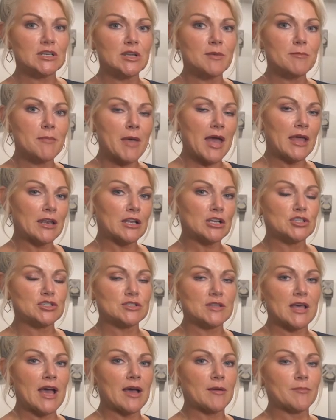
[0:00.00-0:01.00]
going to
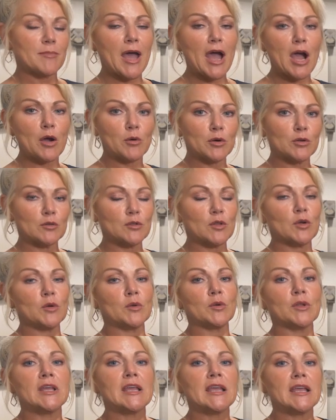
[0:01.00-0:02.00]
manage that power
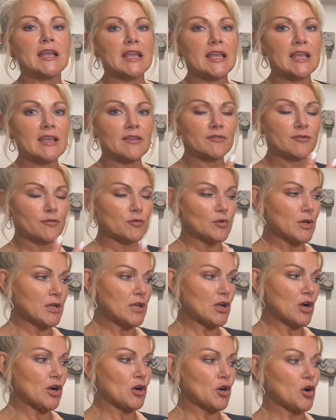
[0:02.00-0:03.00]
load. If
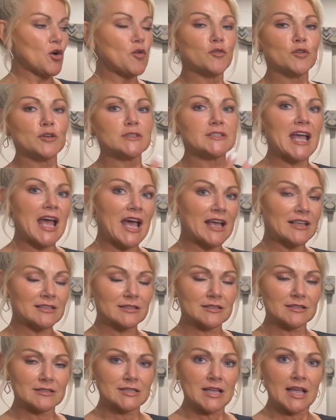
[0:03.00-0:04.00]
we are
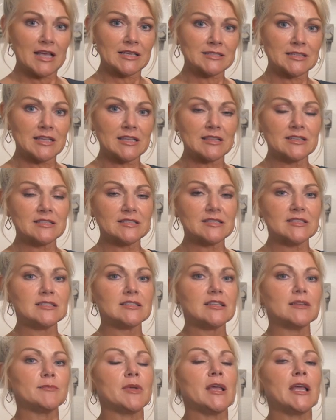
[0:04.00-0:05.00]
overtasking the
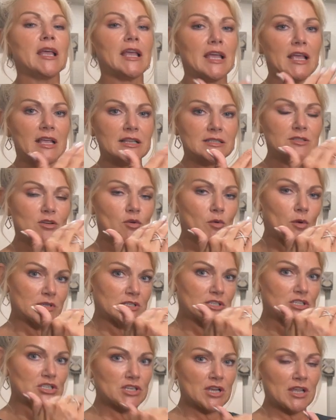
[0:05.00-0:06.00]
system, it's going
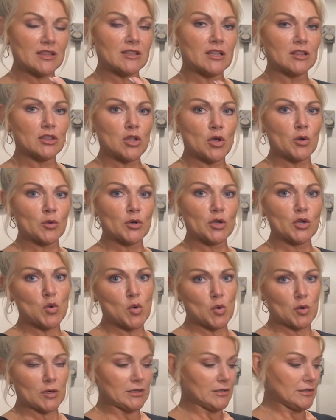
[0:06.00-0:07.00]
to shed the load
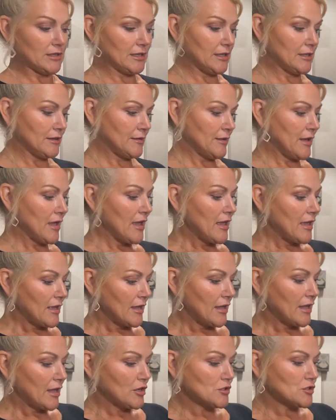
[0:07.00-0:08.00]
accordingly.
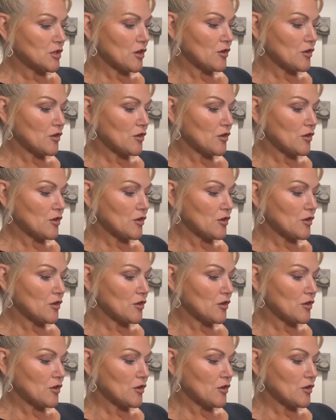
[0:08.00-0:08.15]
Here's